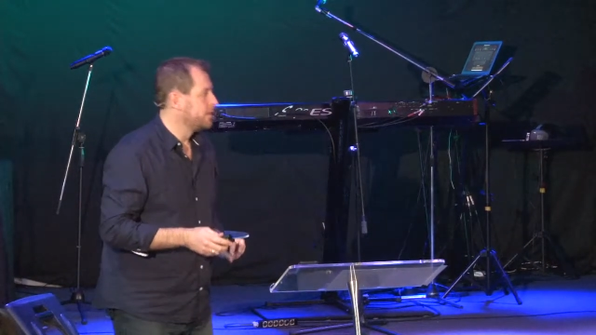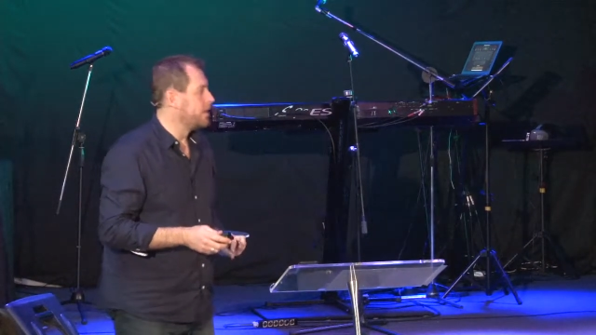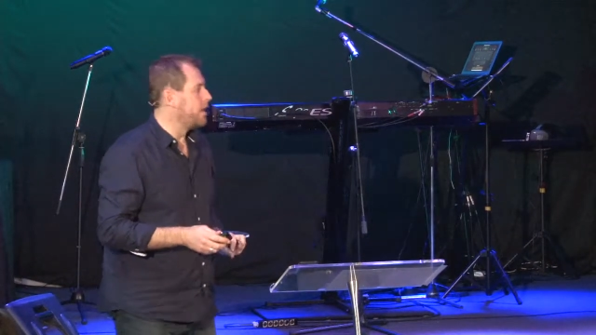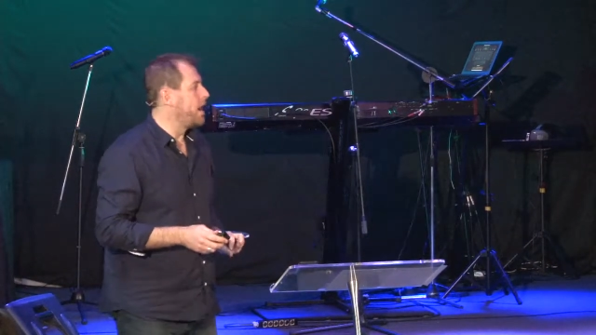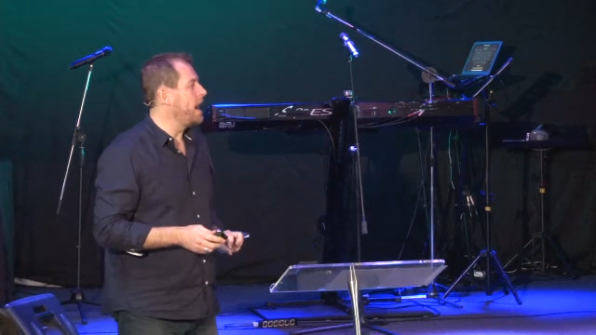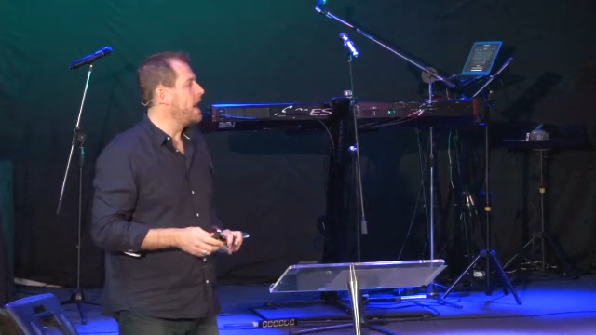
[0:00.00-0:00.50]

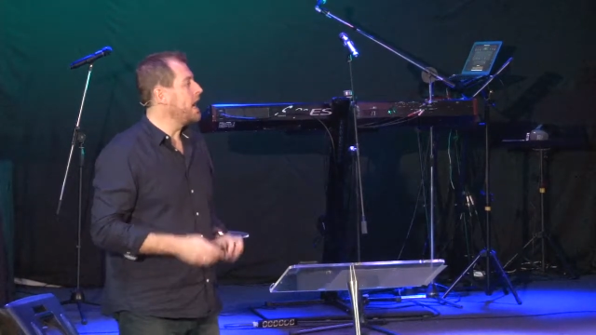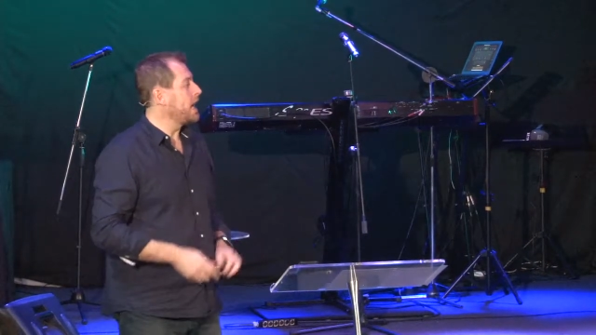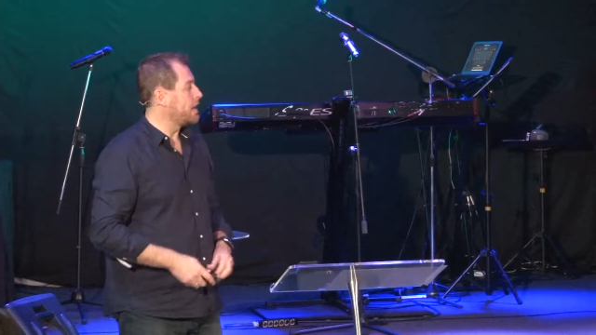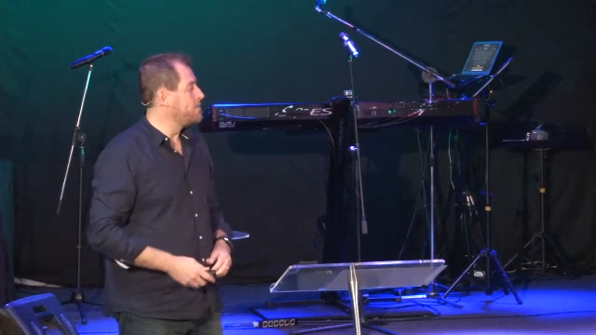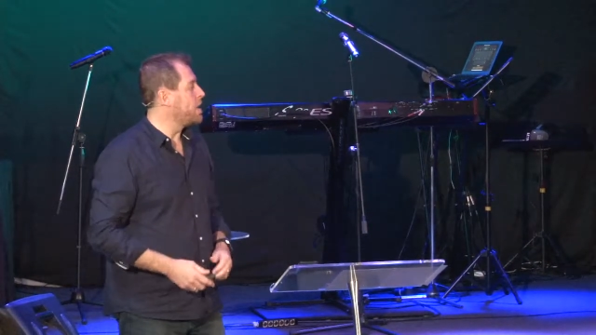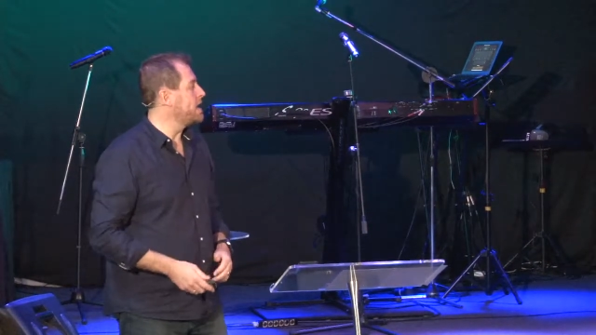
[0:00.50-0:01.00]
All right, it
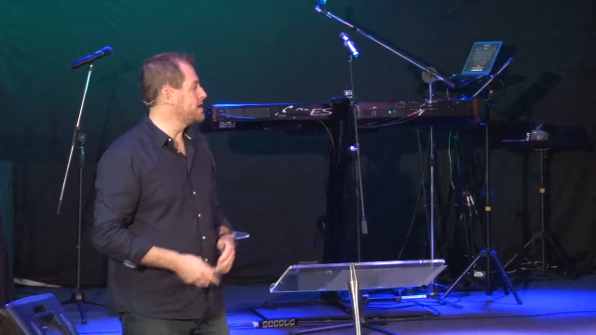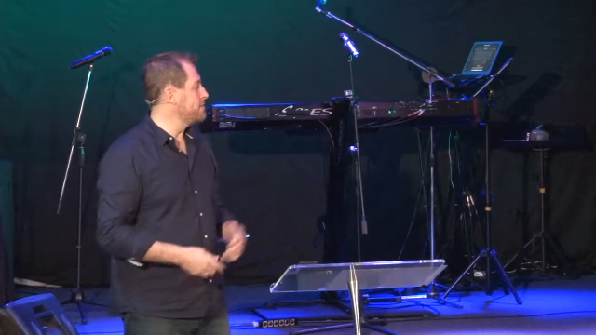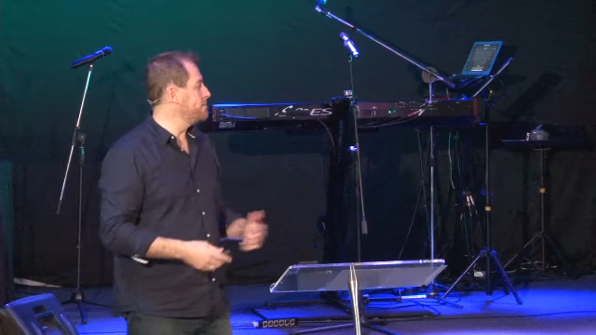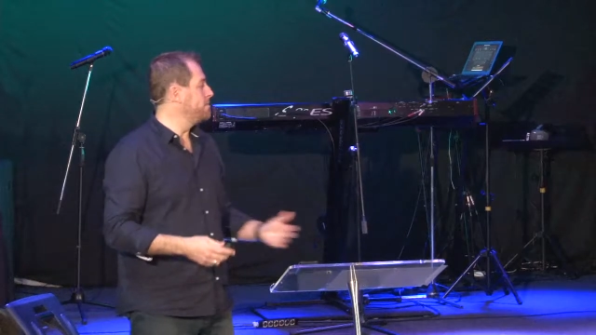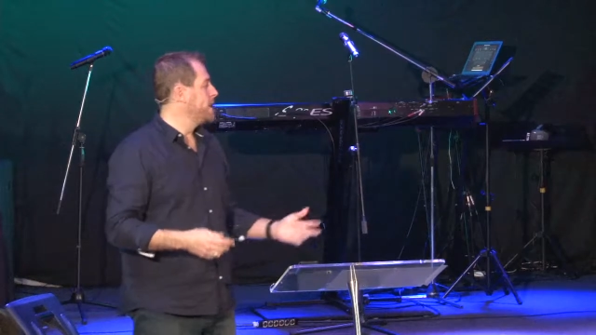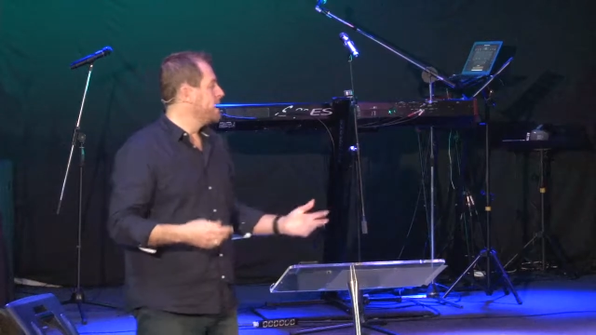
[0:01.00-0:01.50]
can buy
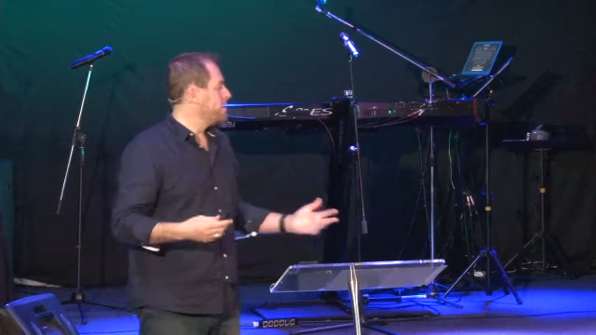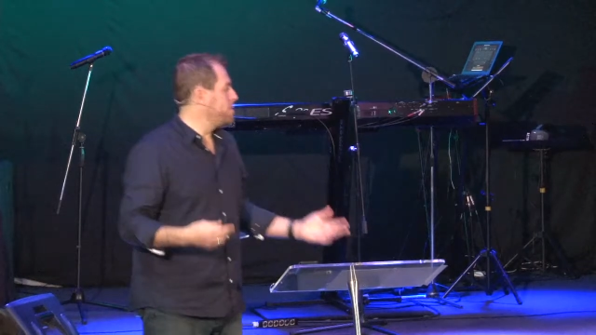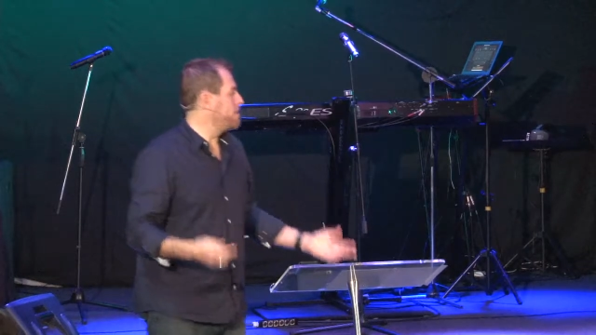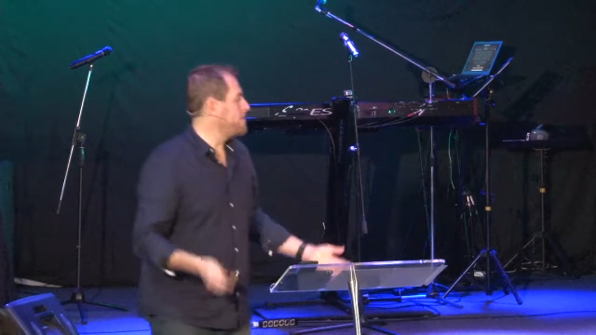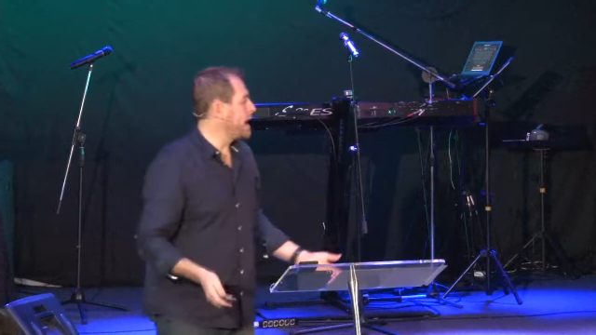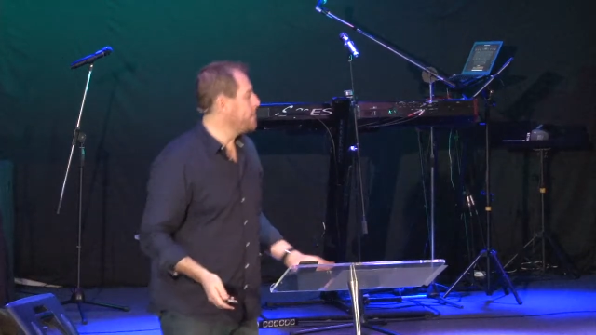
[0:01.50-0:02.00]
some
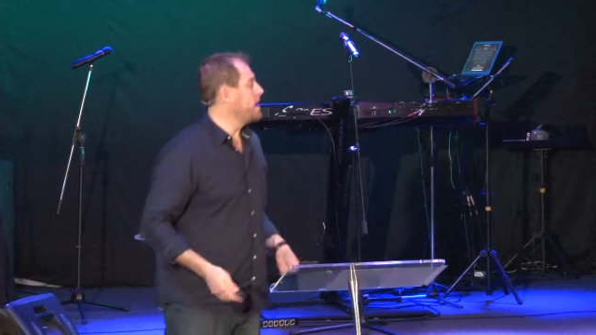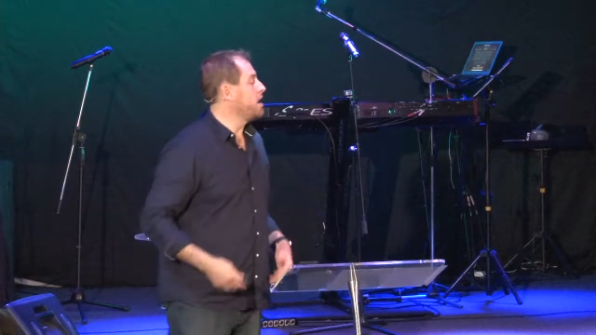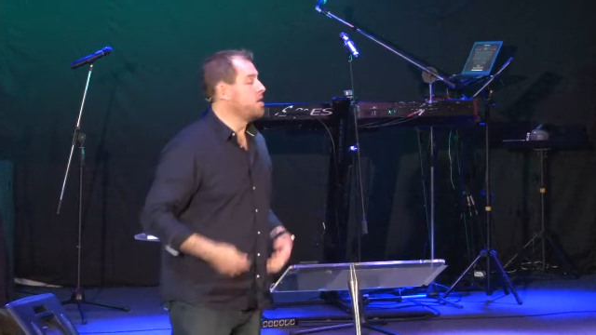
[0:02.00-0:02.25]
bit maybe